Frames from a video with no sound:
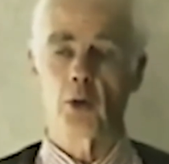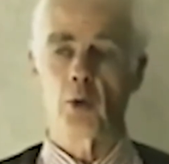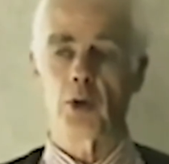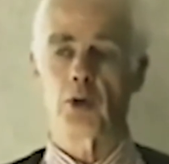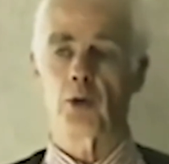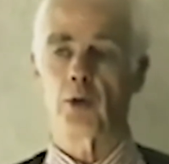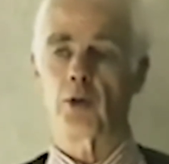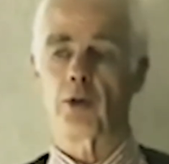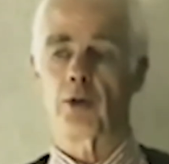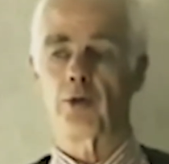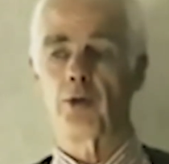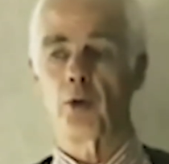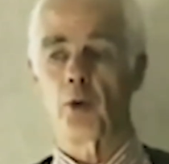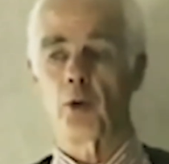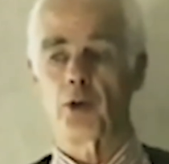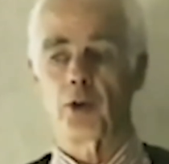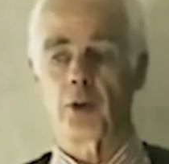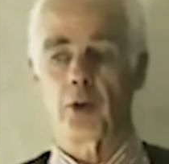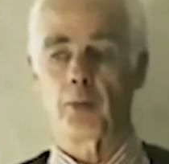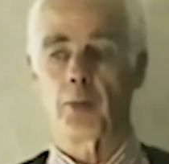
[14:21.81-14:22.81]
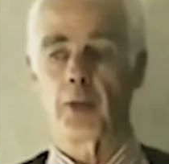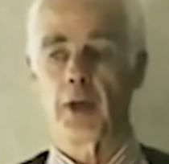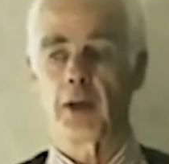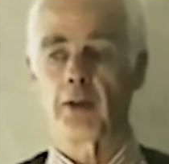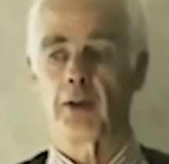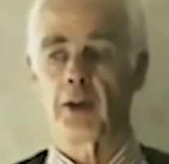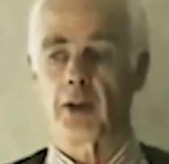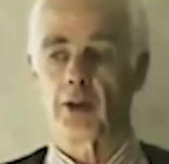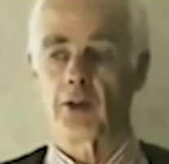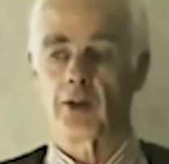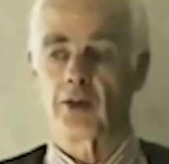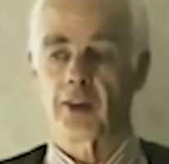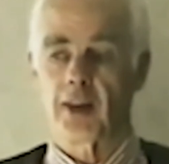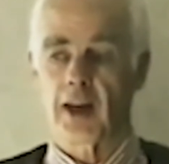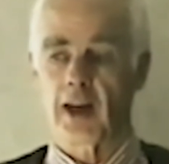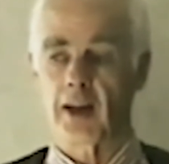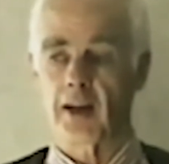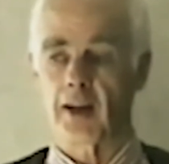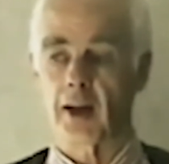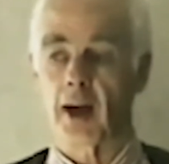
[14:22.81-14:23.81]
which was the force that made things
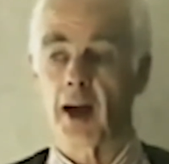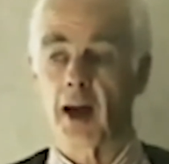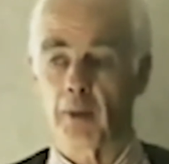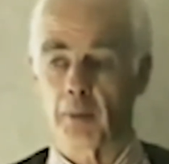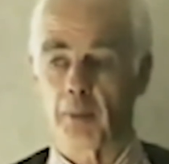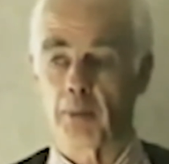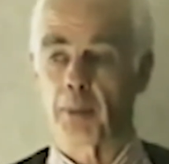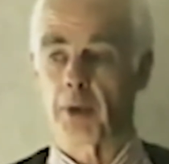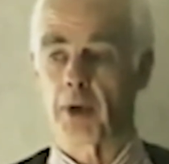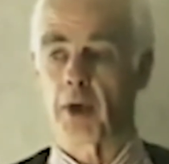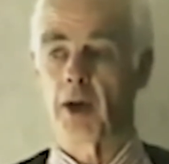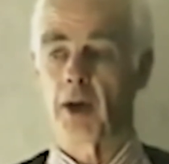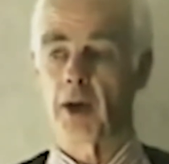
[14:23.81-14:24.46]
stand up.